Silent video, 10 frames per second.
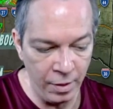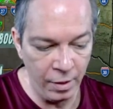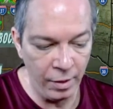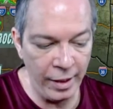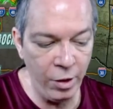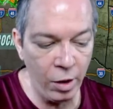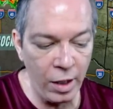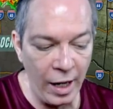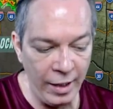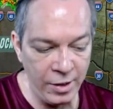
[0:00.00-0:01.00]
Let your
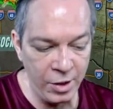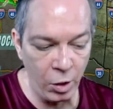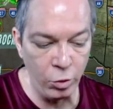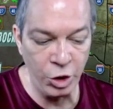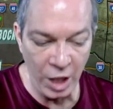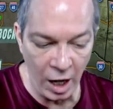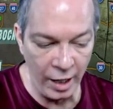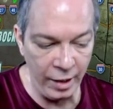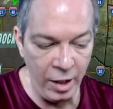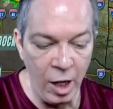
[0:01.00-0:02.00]
light so
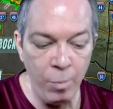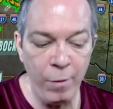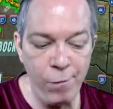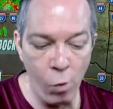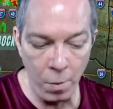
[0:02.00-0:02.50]
shine before